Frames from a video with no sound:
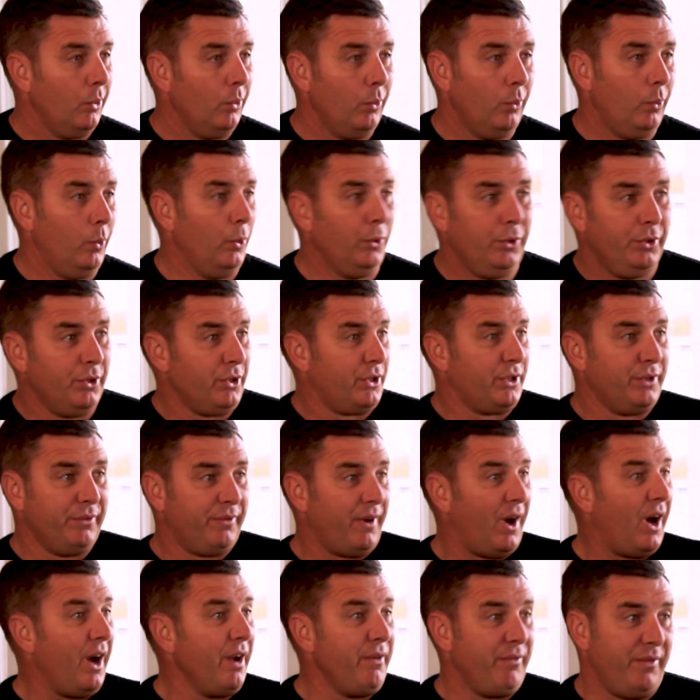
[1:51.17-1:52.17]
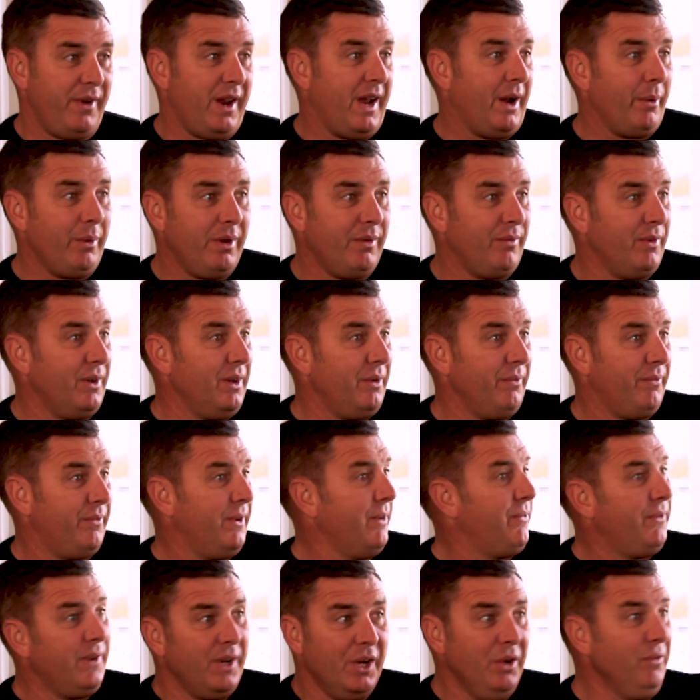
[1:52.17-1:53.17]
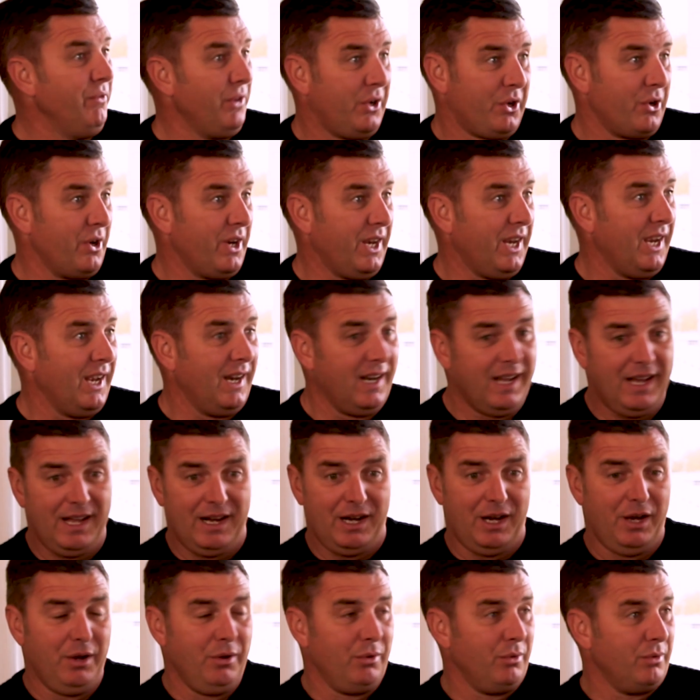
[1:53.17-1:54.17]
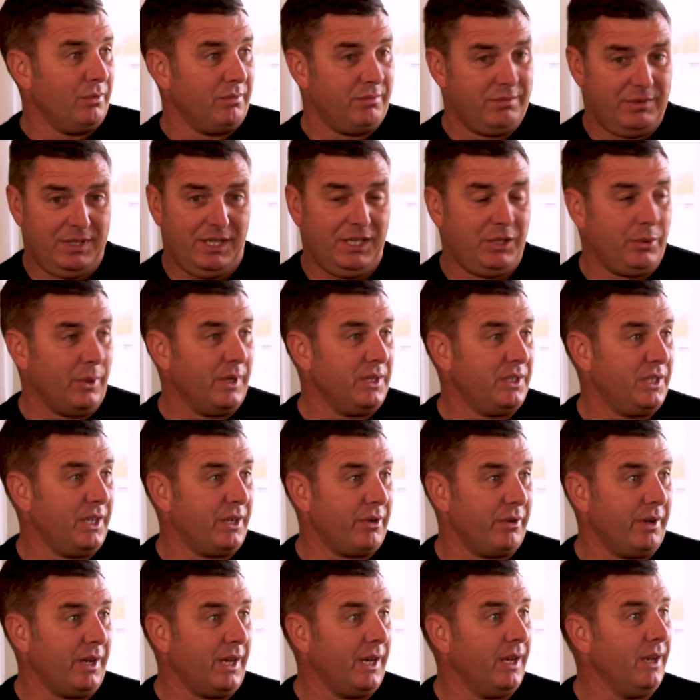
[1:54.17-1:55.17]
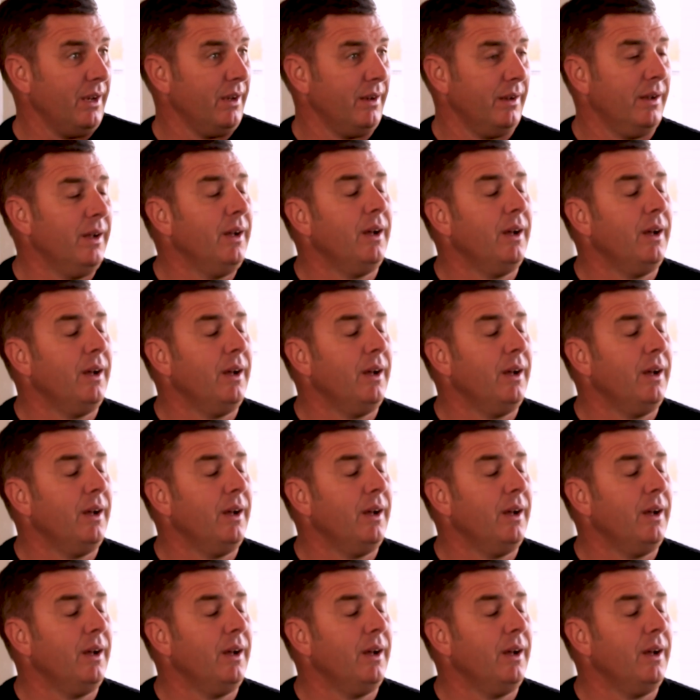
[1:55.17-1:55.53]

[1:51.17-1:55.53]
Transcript: wouldn't survive now, even in 50 over cricket, let alone T20 cricket.